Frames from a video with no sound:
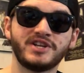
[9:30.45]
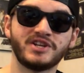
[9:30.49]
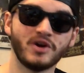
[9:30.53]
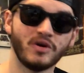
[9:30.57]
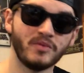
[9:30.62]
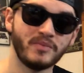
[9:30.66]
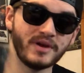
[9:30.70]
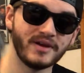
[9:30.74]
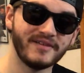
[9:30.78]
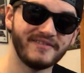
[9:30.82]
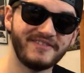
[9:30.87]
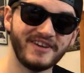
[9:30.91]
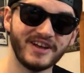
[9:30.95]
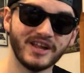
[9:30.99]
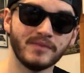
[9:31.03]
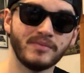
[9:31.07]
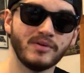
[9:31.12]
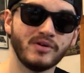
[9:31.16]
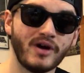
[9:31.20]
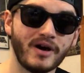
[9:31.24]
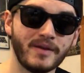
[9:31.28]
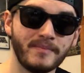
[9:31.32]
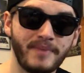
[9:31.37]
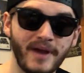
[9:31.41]
it will be
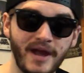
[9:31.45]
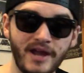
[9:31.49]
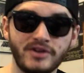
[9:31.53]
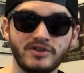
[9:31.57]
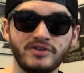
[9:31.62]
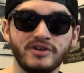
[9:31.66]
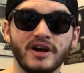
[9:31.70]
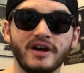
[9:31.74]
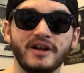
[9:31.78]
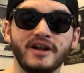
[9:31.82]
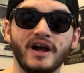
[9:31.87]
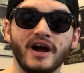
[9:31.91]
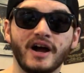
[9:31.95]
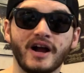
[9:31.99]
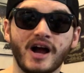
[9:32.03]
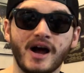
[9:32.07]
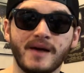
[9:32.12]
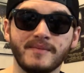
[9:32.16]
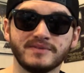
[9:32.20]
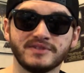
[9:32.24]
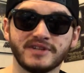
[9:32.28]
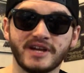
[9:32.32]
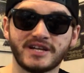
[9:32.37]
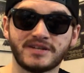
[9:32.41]
available on
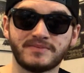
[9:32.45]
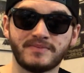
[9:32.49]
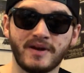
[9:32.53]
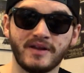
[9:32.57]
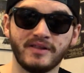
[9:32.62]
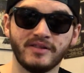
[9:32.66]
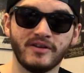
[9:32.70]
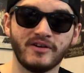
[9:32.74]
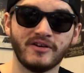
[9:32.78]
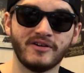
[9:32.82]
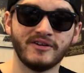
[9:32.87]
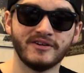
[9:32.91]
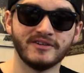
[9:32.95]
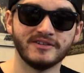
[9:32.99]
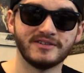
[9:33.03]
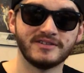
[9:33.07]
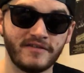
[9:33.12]
patreon.com/Ben Laurence.